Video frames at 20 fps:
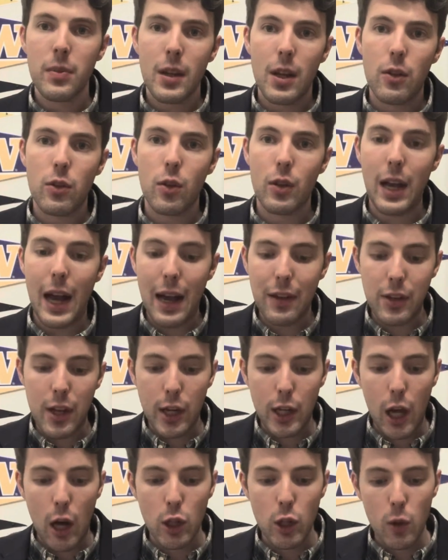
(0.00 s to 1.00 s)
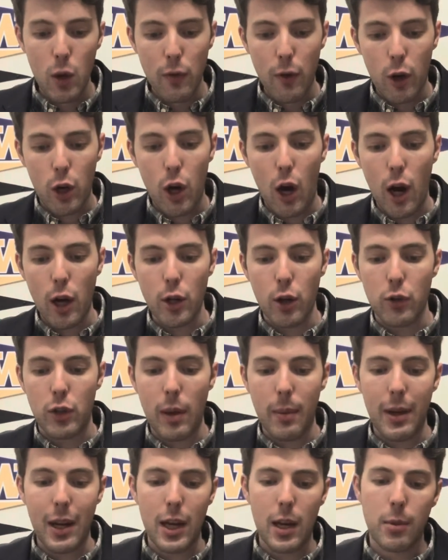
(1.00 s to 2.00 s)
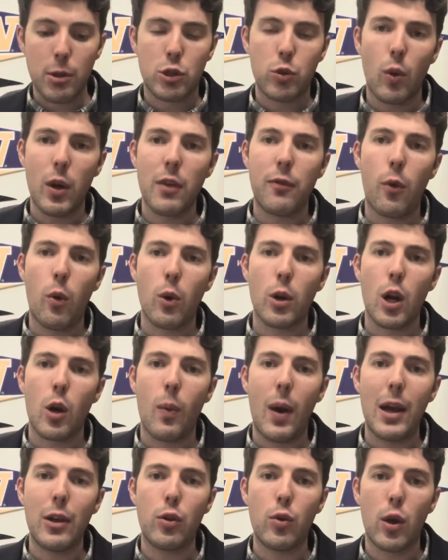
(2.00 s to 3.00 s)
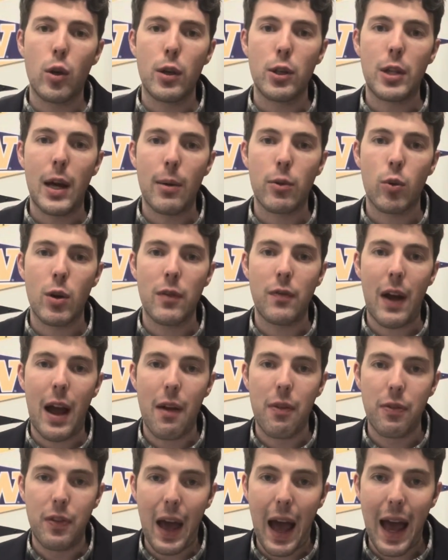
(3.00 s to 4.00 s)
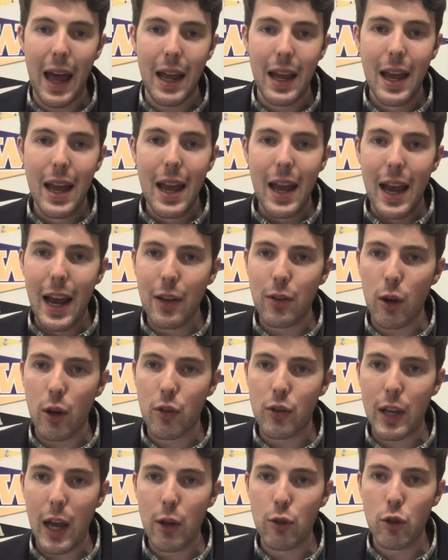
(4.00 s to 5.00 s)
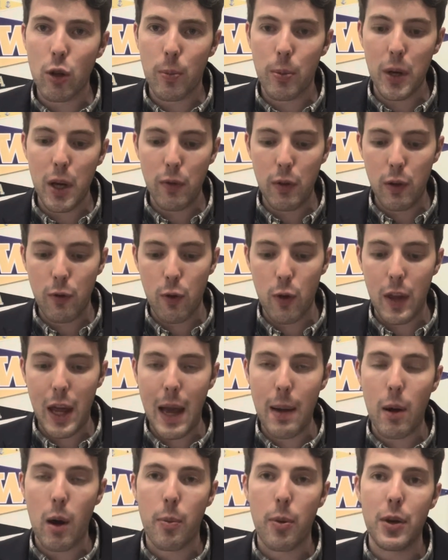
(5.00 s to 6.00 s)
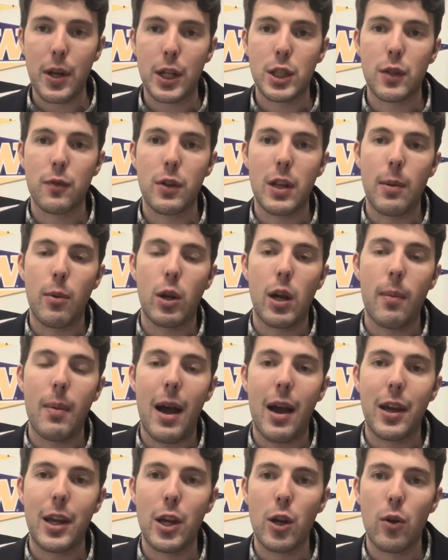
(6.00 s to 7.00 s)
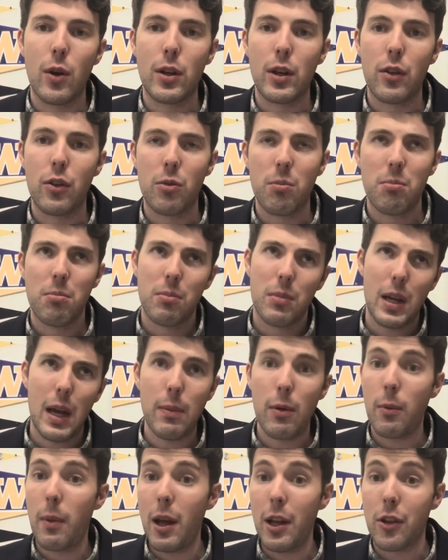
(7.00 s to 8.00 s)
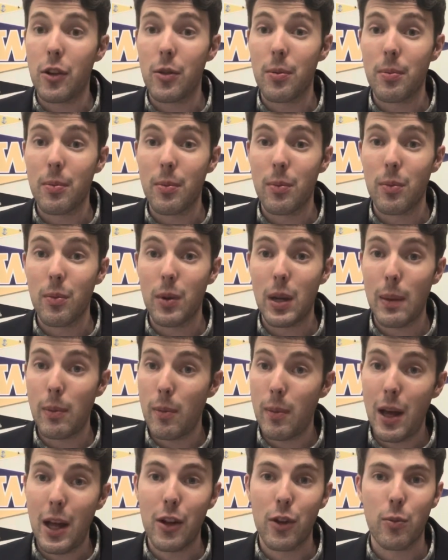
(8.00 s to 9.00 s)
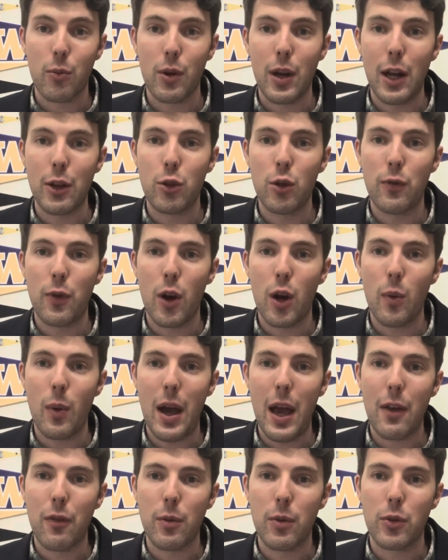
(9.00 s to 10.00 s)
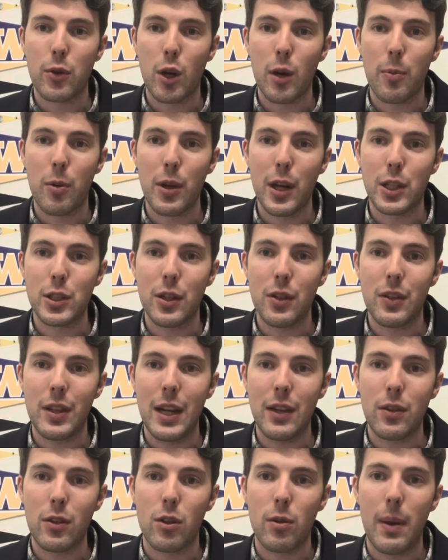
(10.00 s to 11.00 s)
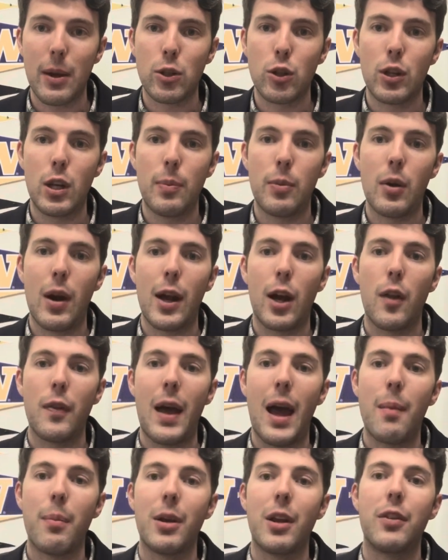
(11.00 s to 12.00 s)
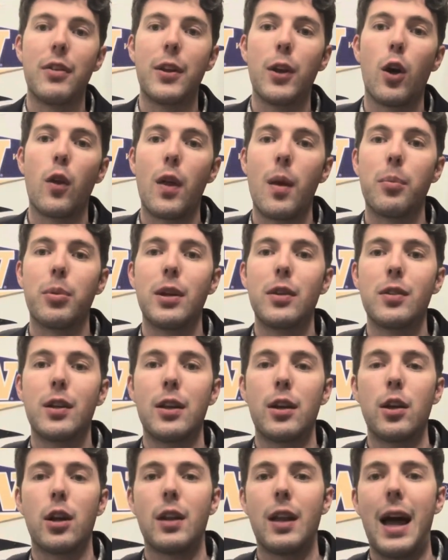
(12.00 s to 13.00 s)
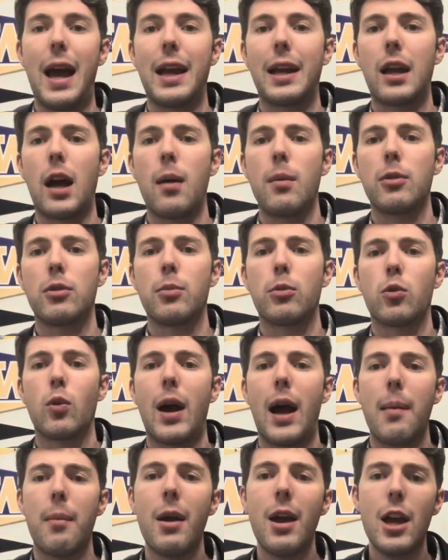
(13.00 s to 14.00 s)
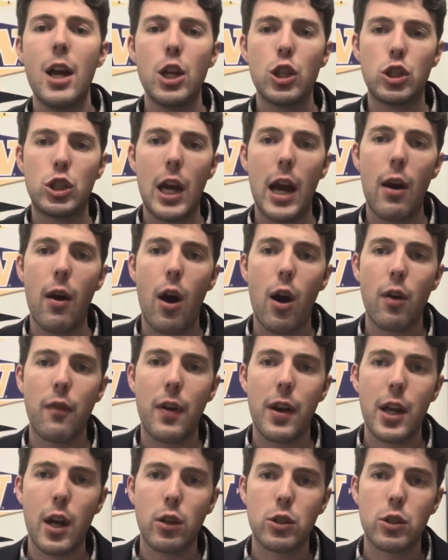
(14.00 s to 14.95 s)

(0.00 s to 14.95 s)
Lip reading: So, guys, there you go. Louisville Cardinals coming at number 24 in our way too early top 25. That is our schedule preview for them. Our prediction for them will come out here in just a couple of months. We're not too far away from the start of prediction season, so make sure you keep your eye on that. But until then, please continue to like, comment, subscribe, share our videos.